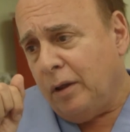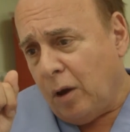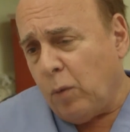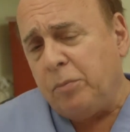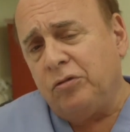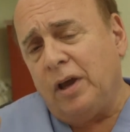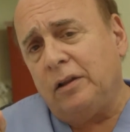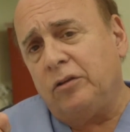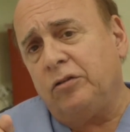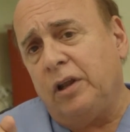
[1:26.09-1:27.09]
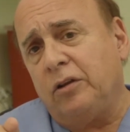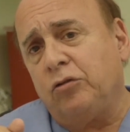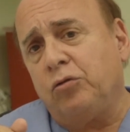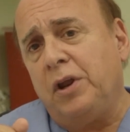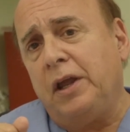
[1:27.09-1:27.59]
website, let's say, that's
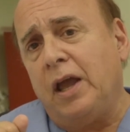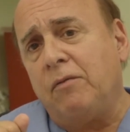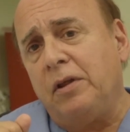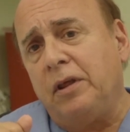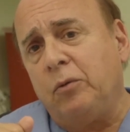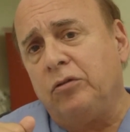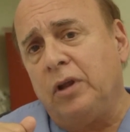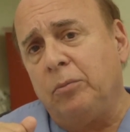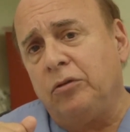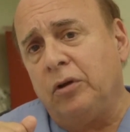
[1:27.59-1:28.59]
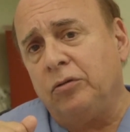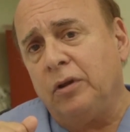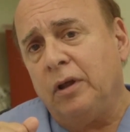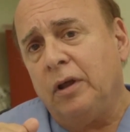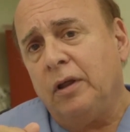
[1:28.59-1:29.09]
treating everything with stem cells,
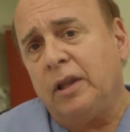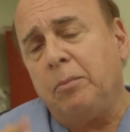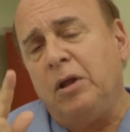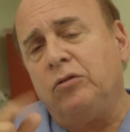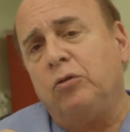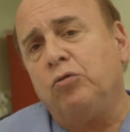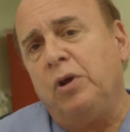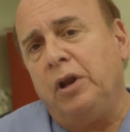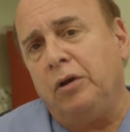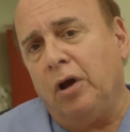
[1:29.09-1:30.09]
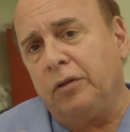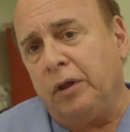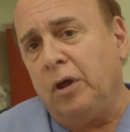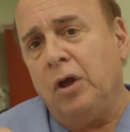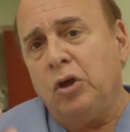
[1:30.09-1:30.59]
that means they're treating
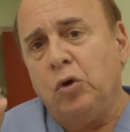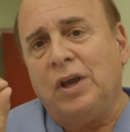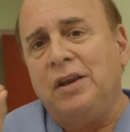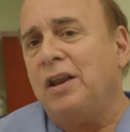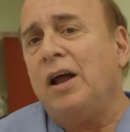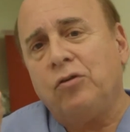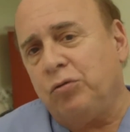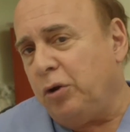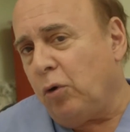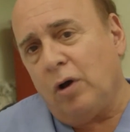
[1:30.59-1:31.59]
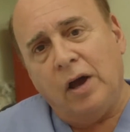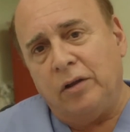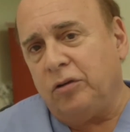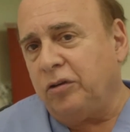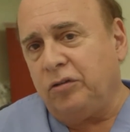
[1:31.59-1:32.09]
nothing. You cannot treat all
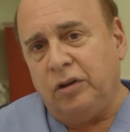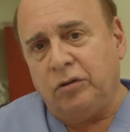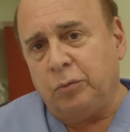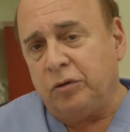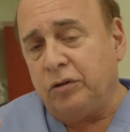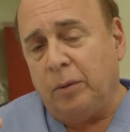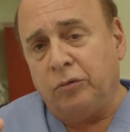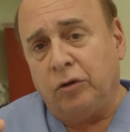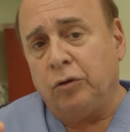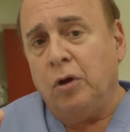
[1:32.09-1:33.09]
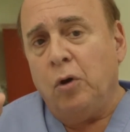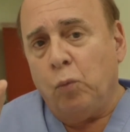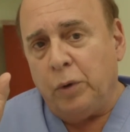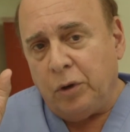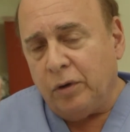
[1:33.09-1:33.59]
kinds of diseases with stem cells.
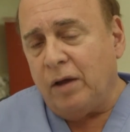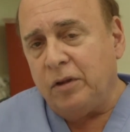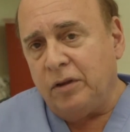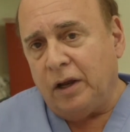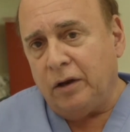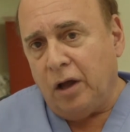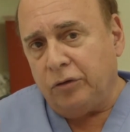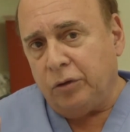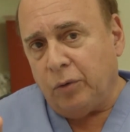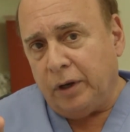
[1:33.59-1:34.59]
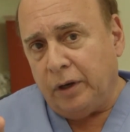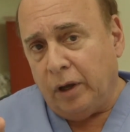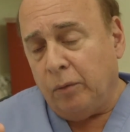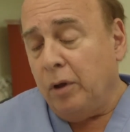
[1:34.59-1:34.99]
We don't have the technology right now.